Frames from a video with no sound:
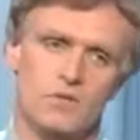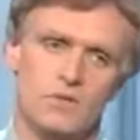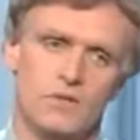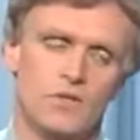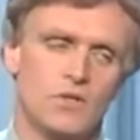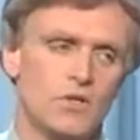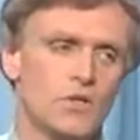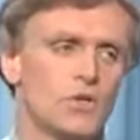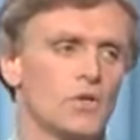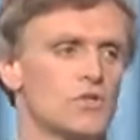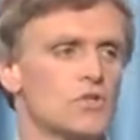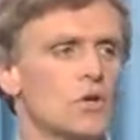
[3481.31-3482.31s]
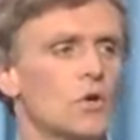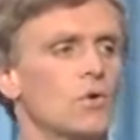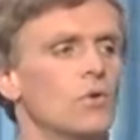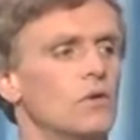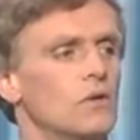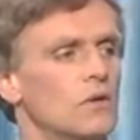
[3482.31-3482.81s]
that these problems can show
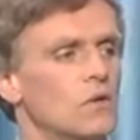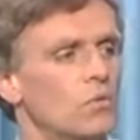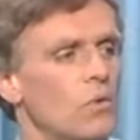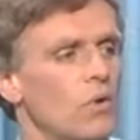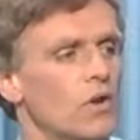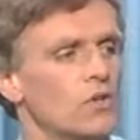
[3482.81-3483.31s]
themselves.